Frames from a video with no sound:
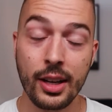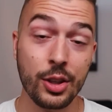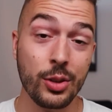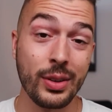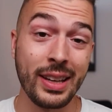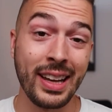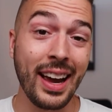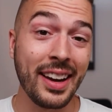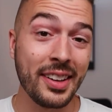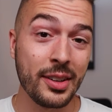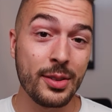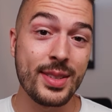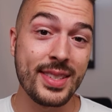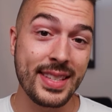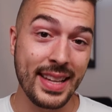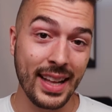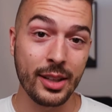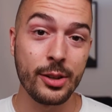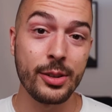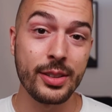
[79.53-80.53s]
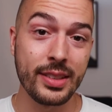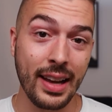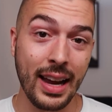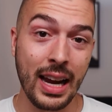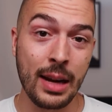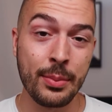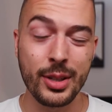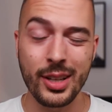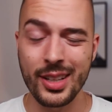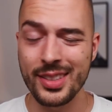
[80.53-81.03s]
You can either sell your
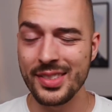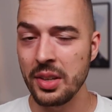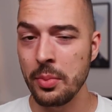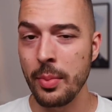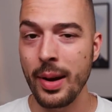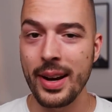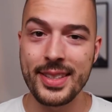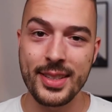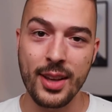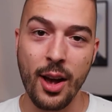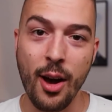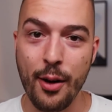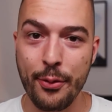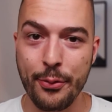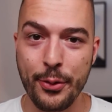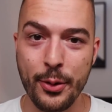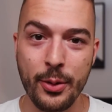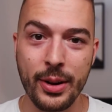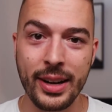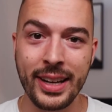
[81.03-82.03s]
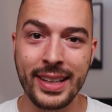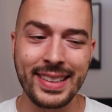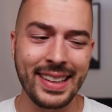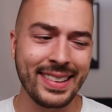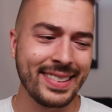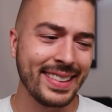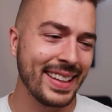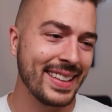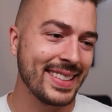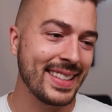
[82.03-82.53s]
time, customize offering
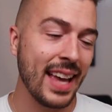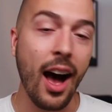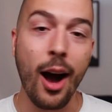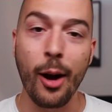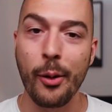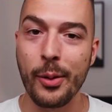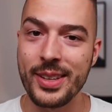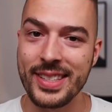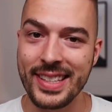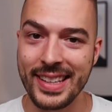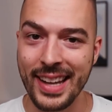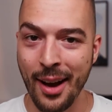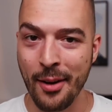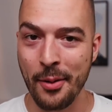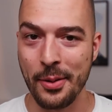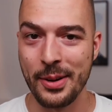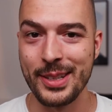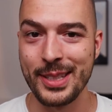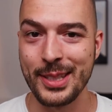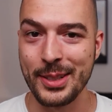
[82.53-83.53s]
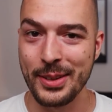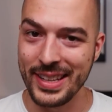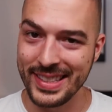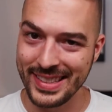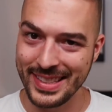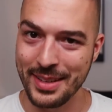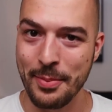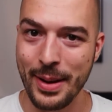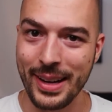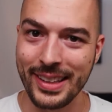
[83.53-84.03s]
that takes hours and hours to
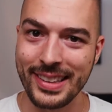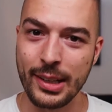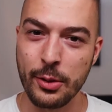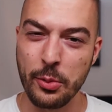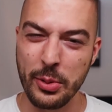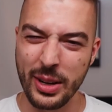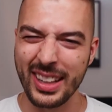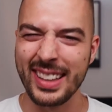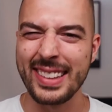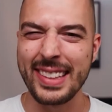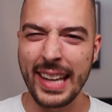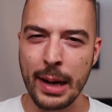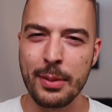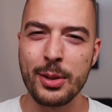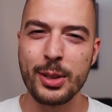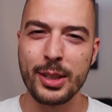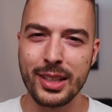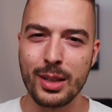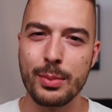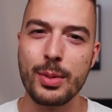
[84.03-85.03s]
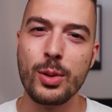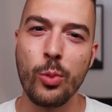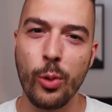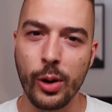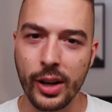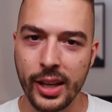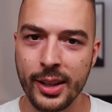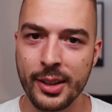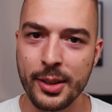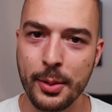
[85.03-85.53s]
estimate the real time you're going to be
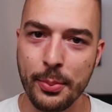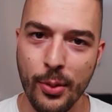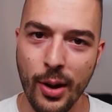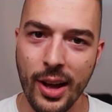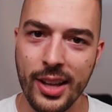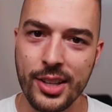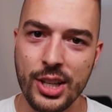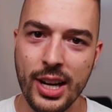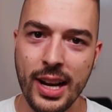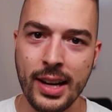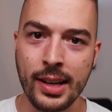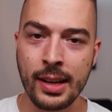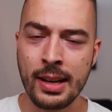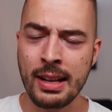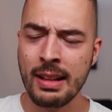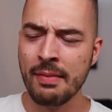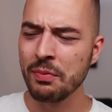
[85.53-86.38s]
working on a project,